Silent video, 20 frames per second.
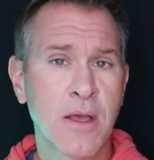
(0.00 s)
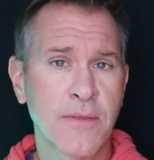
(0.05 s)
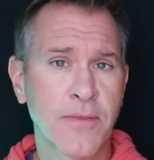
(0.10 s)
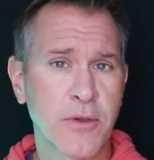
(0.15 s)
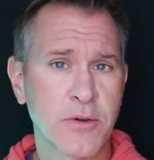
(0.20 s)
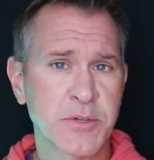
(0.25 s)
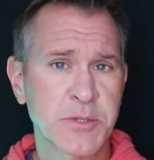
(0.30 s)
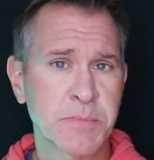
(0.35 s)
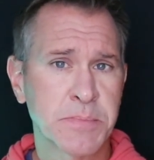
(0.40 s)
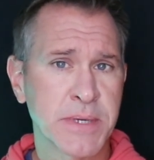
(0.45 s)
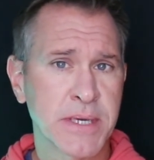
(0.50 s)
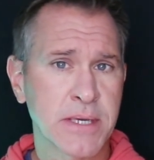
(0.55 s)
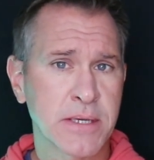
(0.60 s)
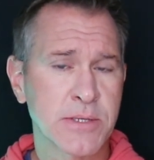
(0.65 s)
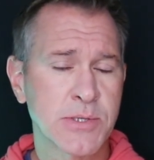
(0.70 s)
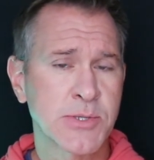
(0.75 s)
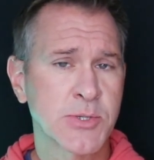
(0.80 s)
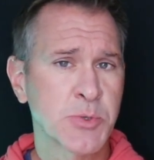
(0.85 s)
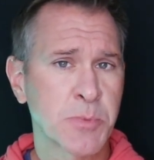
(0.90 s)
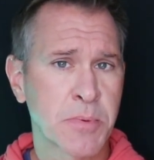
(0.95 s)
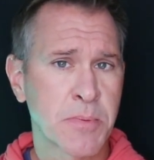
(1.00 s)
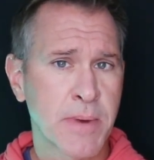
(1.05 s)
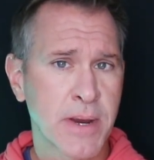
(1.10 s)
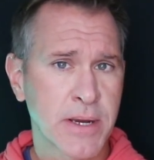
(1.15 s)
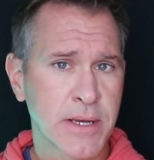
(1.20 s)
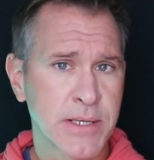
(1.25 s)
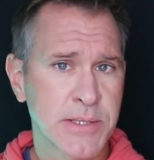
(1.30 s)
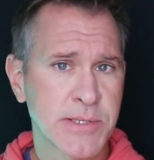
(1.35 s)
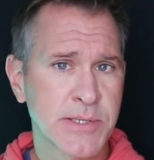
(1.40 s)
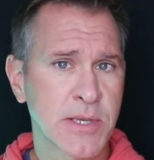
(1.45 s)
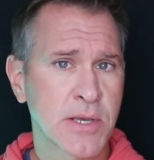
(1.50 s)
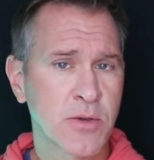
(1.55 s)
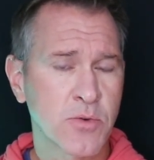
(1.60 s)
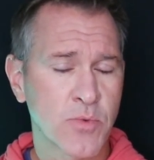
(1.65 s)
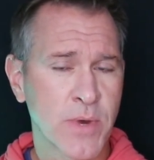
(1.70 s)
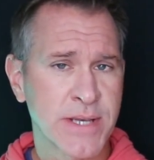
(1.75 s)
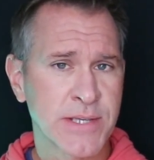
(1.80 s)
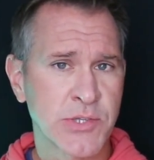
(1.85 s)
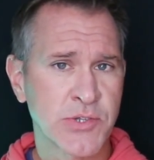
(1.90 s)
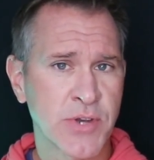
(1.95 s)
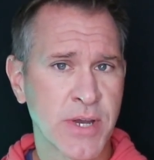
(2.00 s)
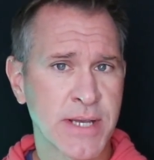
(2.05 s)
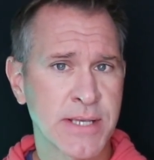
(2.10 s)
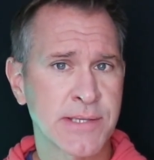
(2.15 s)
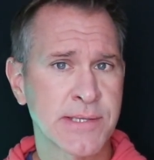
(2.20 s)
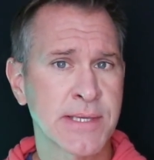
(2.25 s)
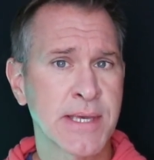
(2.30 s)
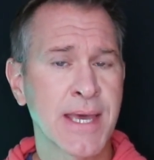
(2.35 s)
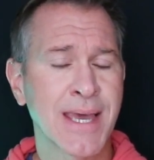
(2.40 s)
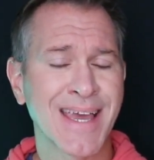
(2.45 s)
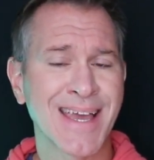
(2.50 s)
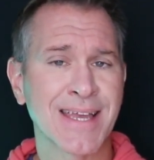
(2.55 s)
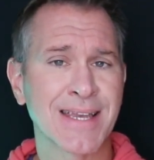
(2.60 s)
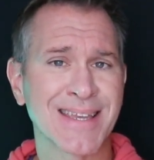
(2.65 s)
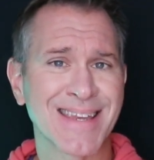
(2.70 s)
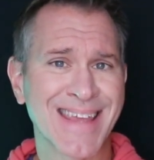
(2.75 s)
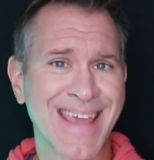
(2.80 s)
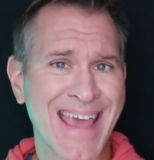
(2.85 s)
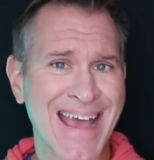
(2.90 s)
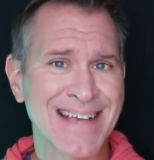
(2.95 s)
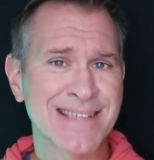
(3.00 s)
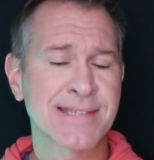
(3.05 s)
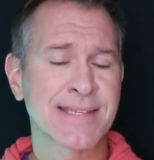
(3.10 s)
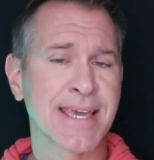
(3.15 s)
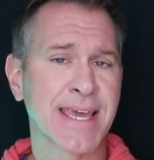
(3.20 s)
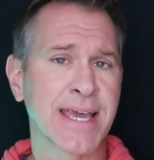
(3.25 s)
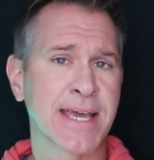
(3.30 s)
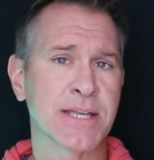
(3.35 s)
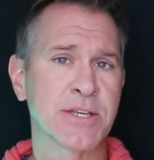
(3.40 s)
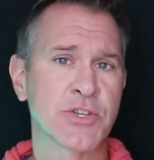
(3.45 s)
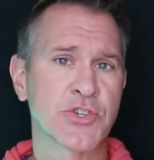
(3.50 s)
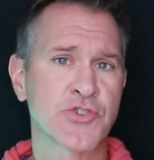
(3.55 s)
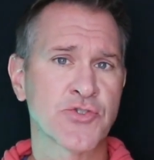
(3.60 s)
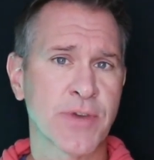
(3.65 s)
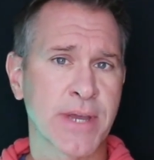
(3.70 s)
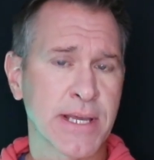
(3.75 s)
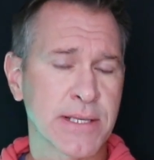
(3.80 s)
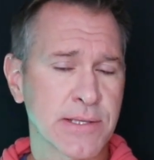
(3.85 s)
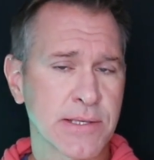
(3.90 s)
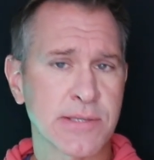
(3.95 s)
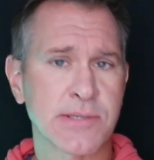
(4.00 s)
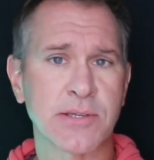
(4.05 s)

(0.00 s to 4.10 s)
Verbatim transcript: those being supermarkets, restaurants, and gas and transit.